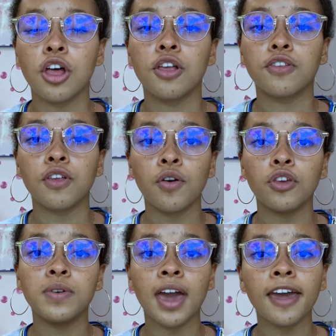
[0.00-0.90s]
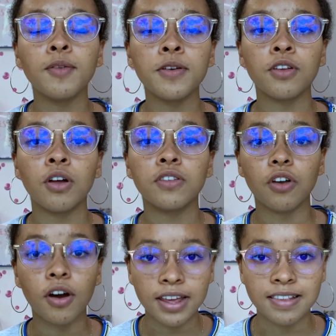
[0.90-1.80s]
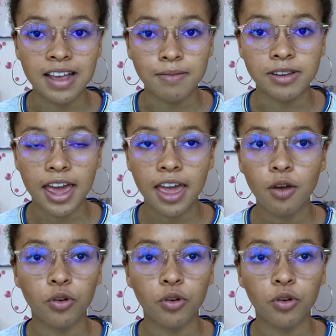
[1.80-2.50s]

So you get your results on exam day.